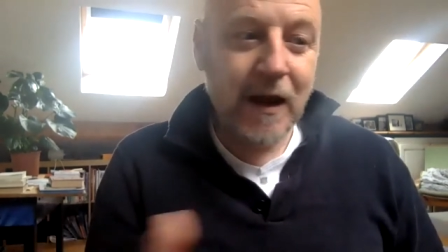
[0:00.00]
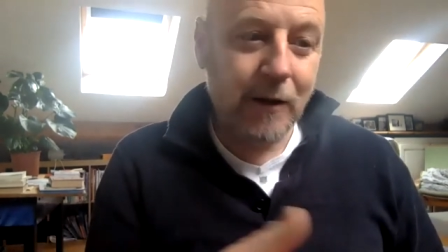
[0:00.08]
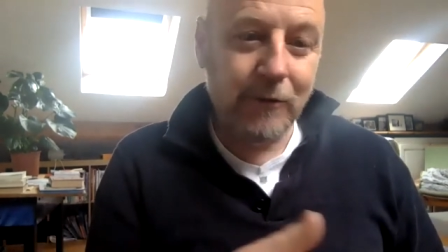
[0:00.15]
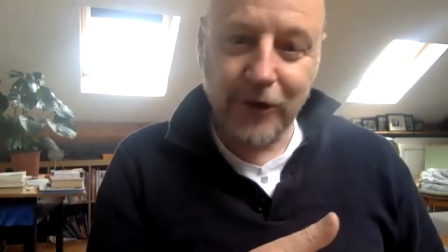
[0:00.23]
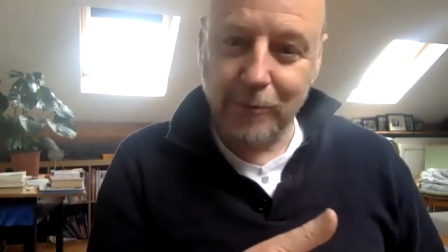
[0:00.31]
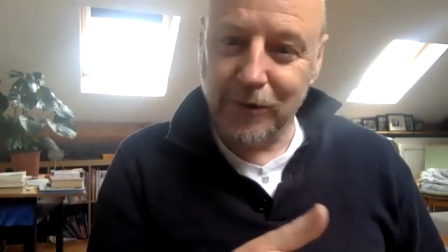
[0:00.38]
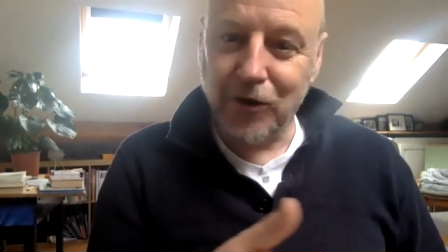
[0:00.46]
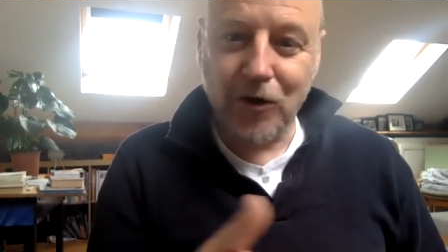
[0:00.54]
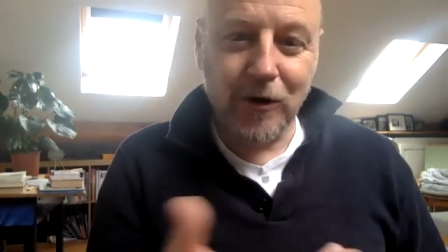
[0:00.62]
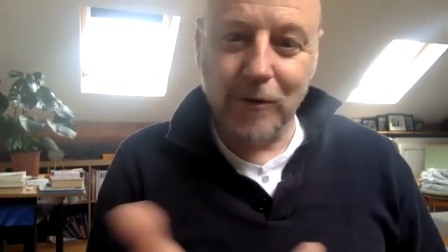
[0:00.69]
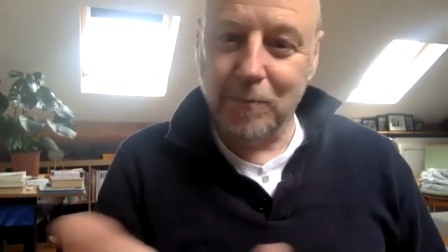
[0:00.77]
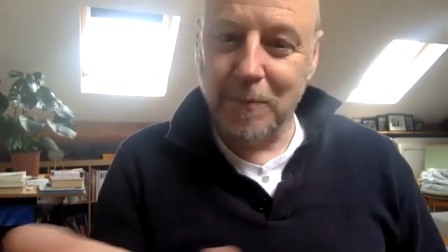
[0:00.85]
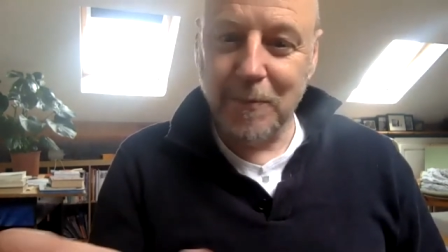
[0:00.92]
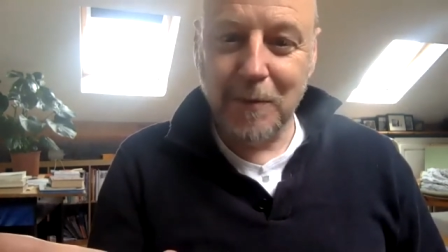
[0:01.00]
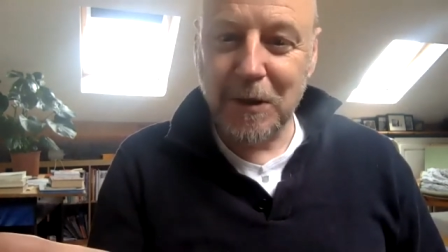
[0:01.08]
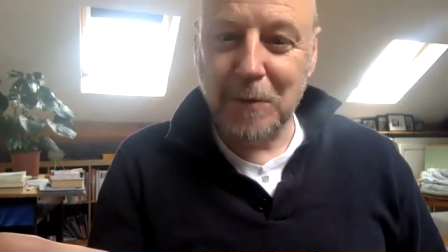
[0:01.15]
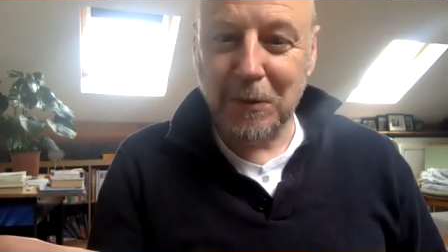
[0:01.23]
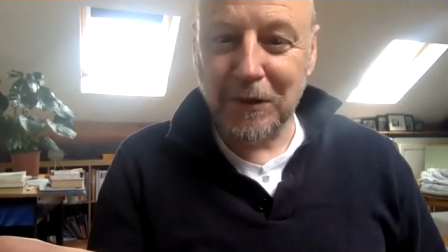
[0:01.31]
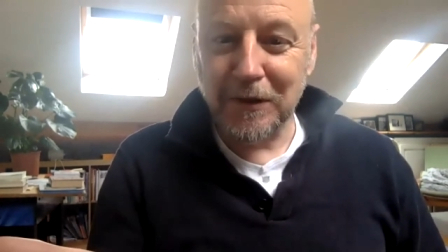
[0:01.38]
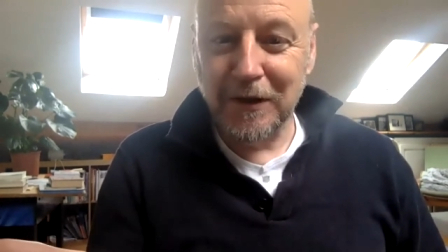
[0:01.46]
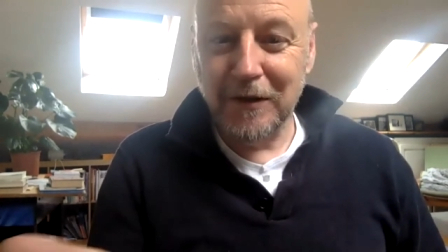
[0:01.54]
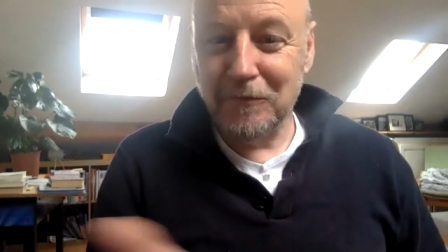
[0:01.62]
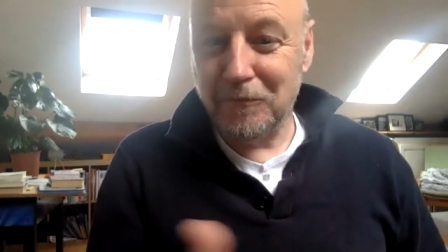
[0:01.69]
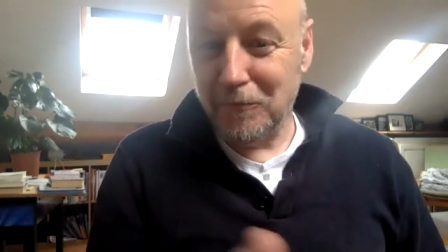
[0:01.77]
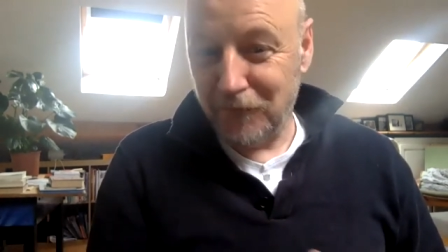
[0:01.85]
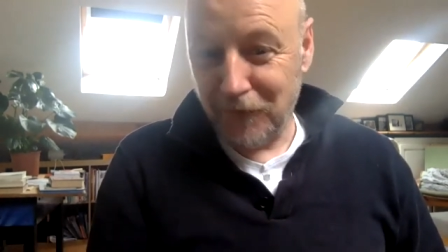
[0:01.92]
I was able to call up people
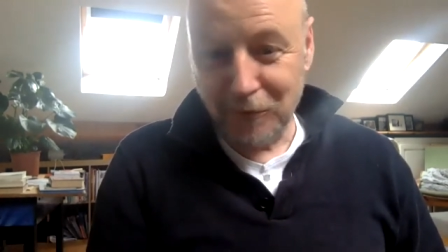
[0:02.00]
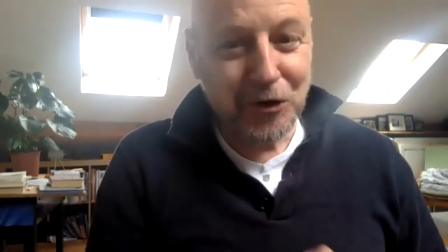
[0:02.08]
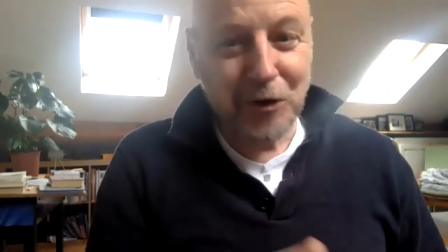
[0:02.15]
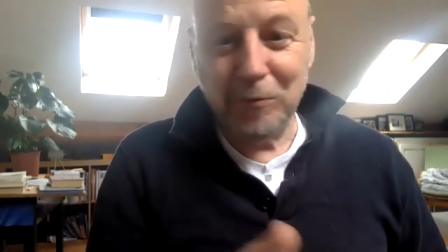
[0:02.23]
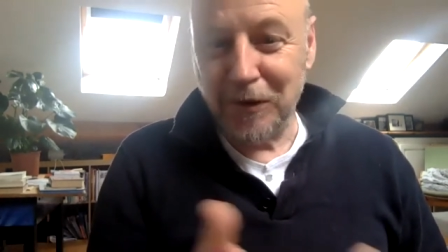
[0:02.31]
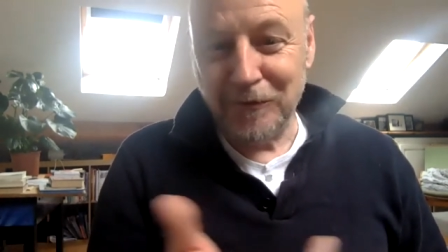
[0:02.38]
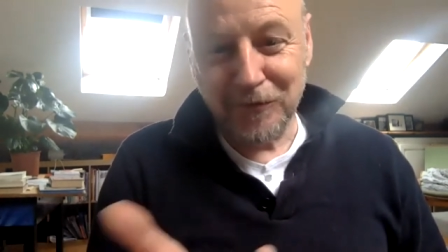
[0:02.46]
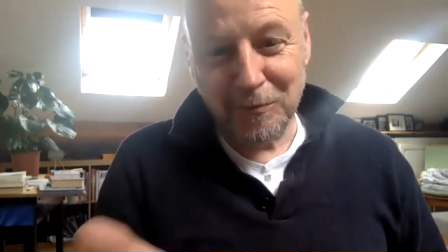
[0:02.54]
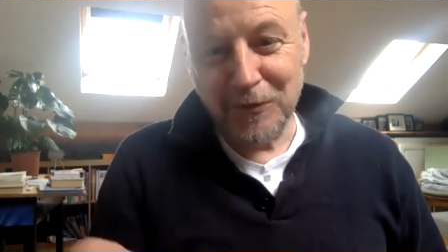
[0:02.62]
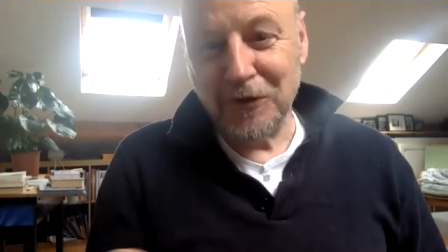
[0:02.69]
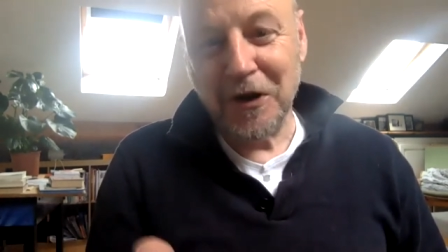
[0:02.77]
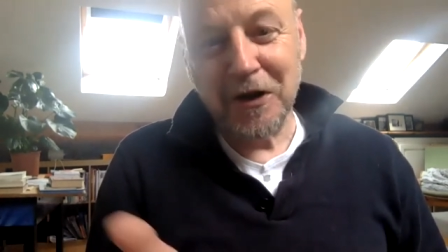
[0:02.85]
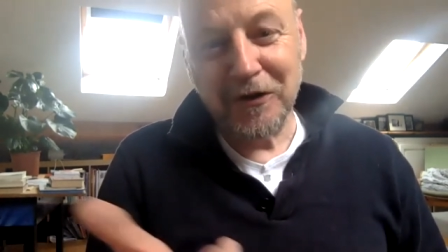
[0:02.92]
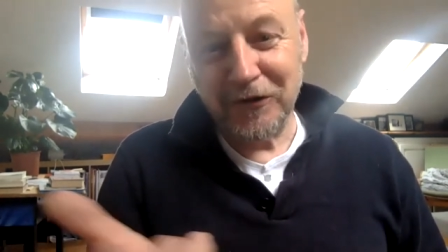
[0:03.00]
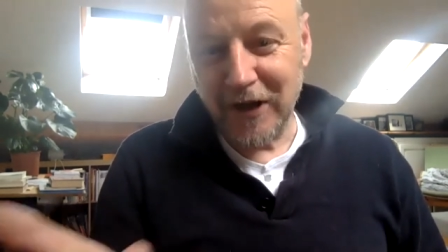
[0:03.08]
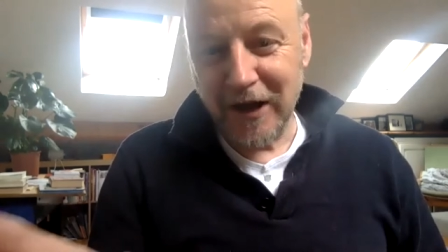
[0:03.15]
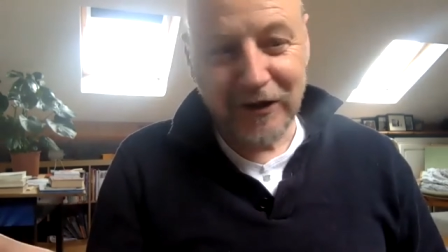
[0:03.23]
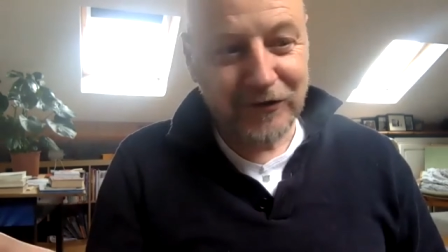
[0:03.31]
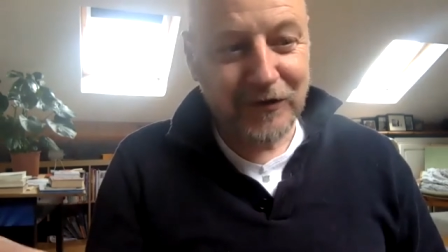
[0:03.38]
from Dublin, from the United States,